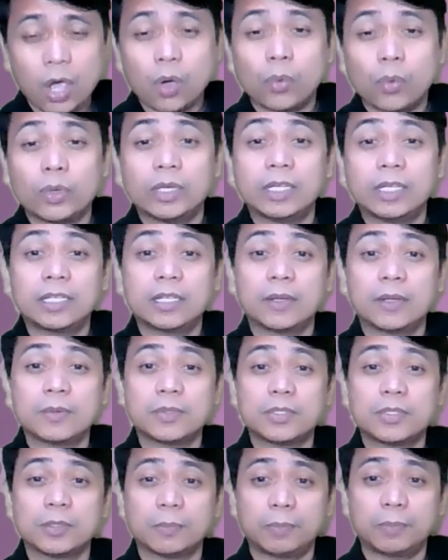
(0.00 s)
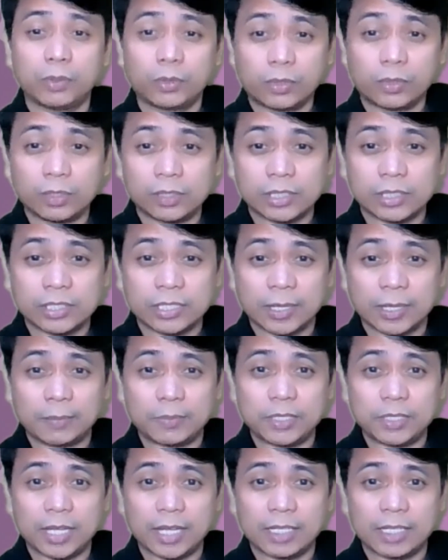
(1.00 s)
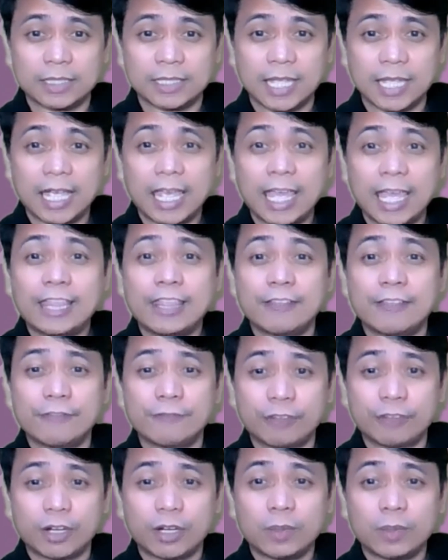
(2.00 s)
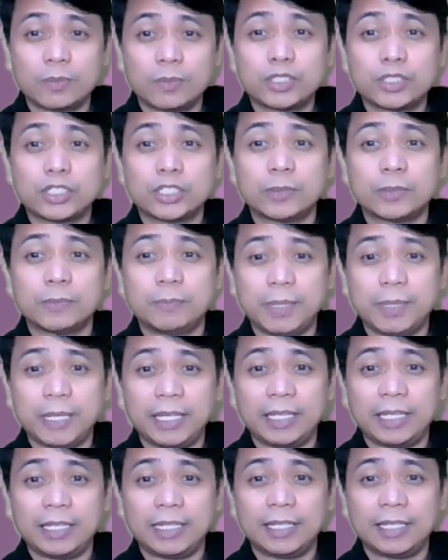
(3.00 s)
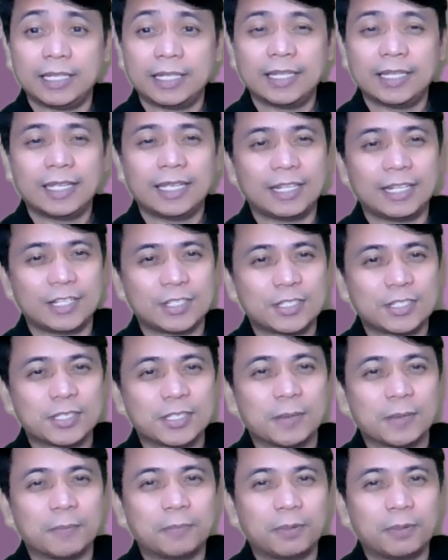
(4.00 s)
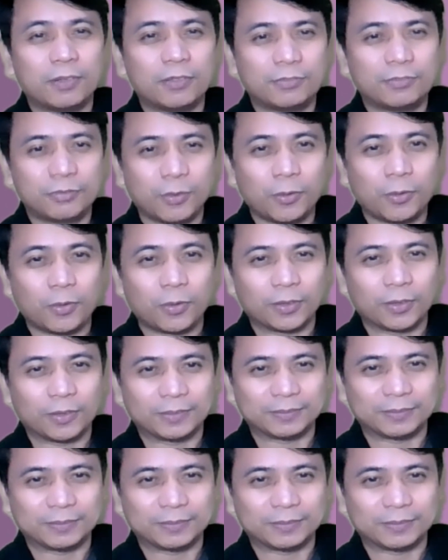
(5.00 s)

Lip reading: When it comes to plural subject, the verb should be in a simple form.